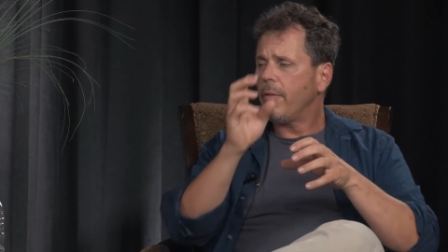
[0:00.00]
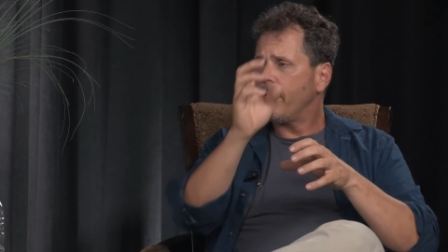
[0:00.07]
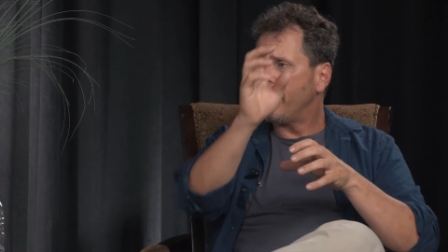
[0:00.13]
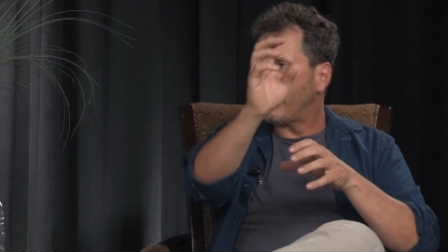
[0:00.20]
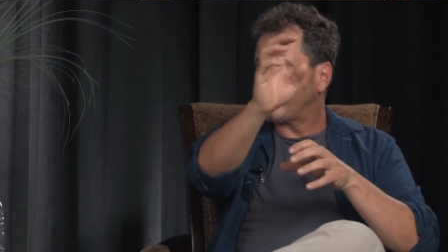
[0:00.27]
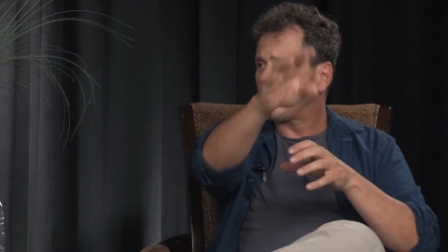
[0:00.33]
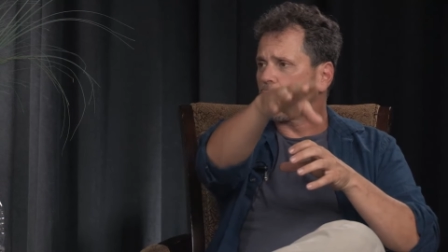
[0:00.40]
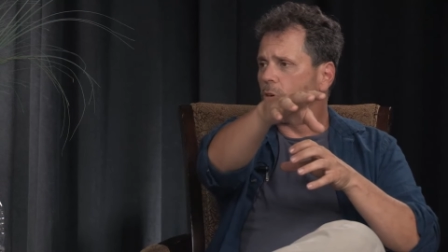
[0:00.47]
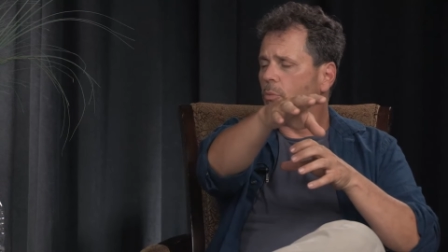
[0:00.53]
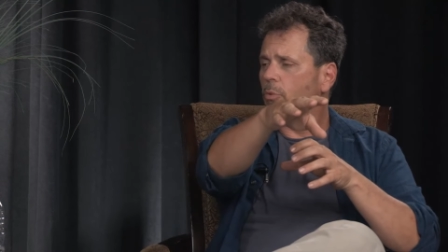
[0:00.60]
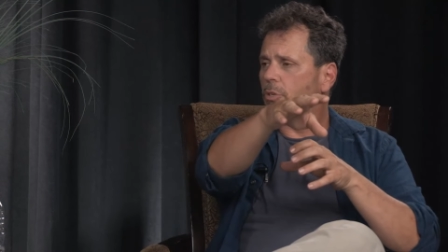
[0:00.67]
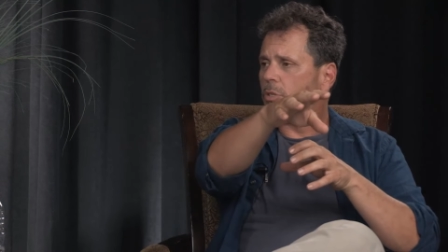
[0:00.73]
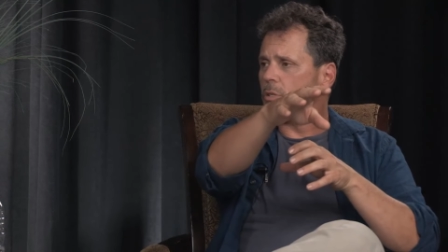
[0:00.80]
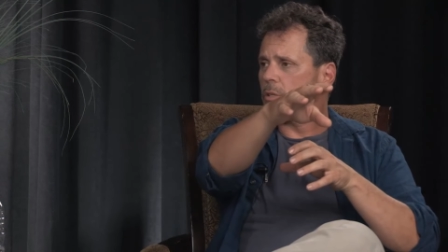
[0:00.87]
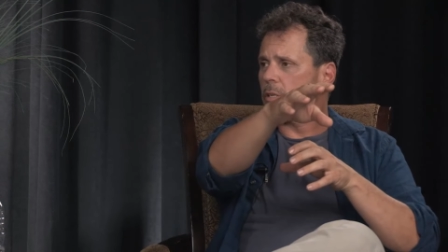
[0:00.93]
the next room
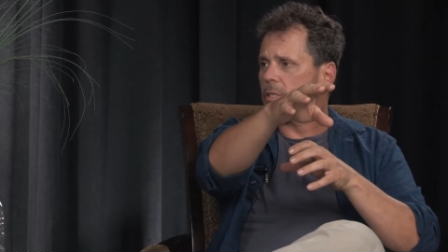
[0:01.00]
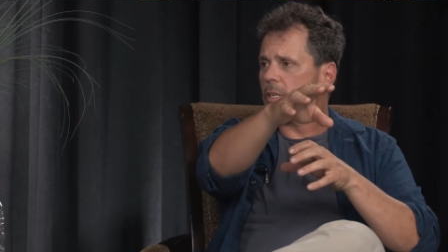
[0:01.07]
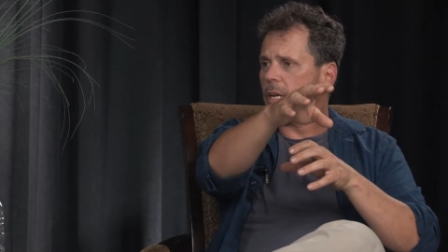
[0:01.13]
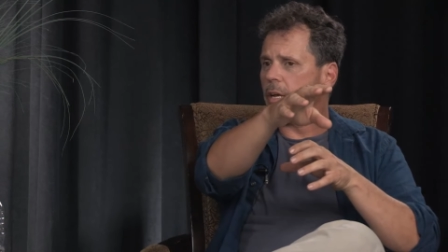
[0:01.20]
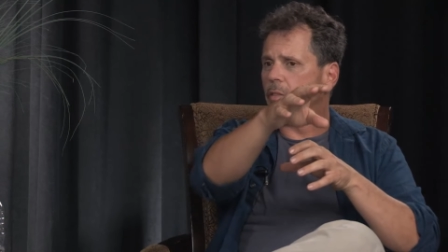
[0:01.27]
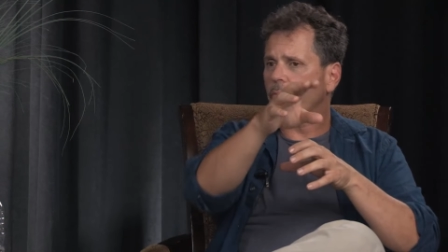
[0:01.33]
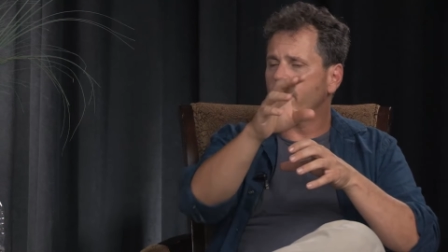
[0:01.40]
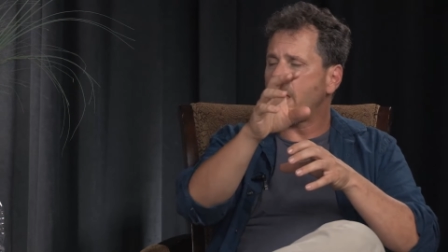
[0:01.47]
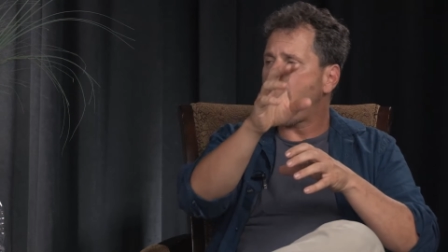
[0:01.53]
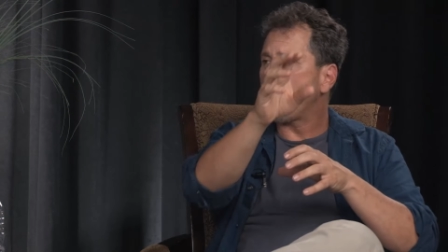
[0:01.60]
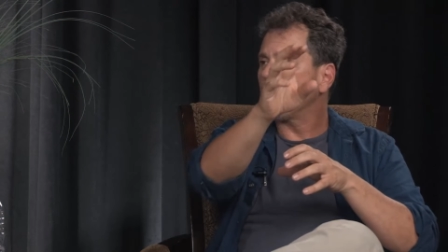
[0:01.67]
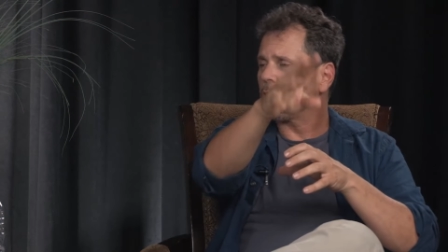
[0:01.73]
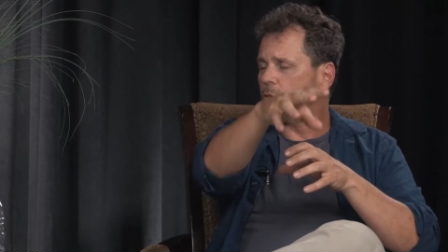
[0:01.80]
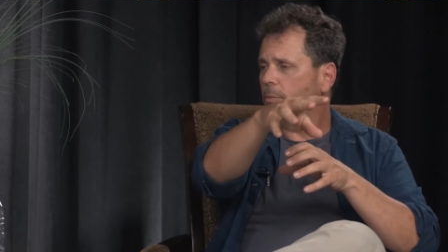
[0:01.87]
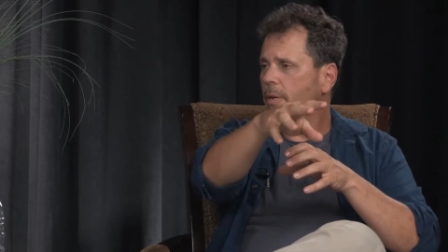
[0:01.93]
was let's say three
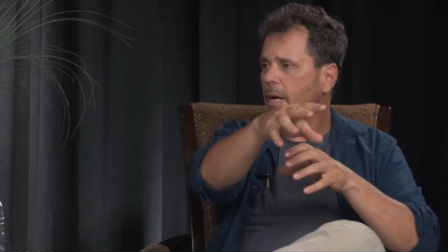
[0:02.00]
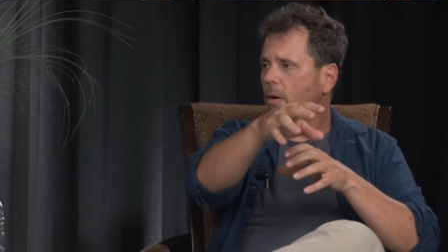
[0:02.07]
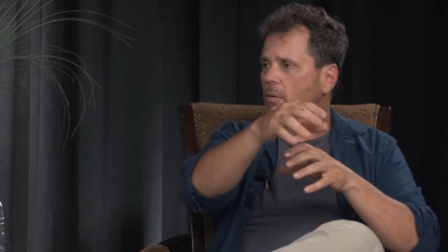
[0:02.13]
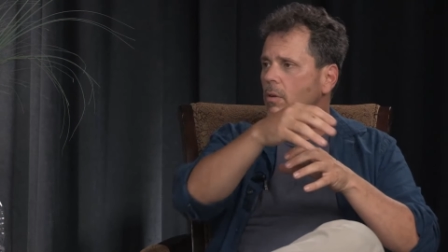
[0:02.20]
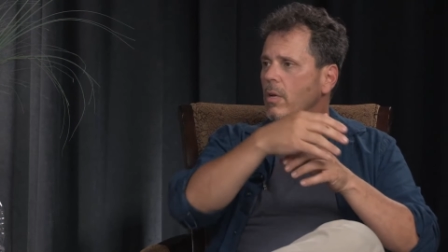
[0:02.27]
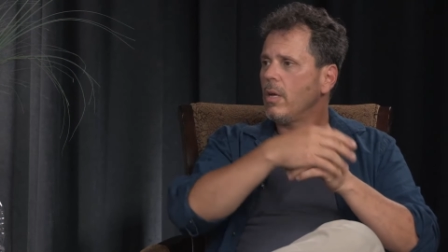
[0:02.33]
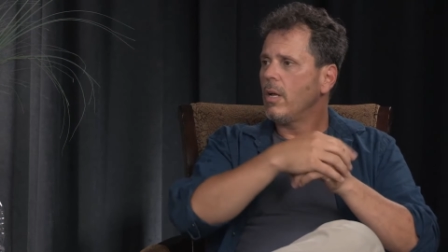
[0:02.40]
hours from now,